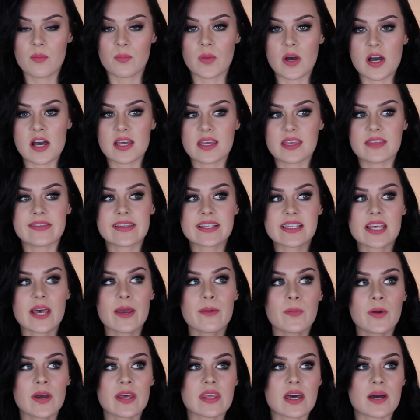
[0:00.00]
but in the
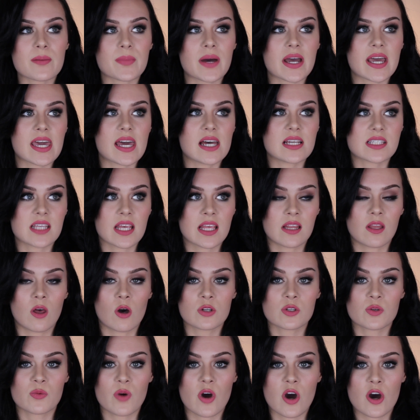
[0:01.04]
same way that my Estee
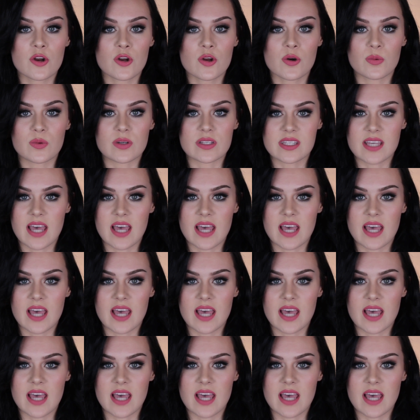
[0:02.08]
Lauder one was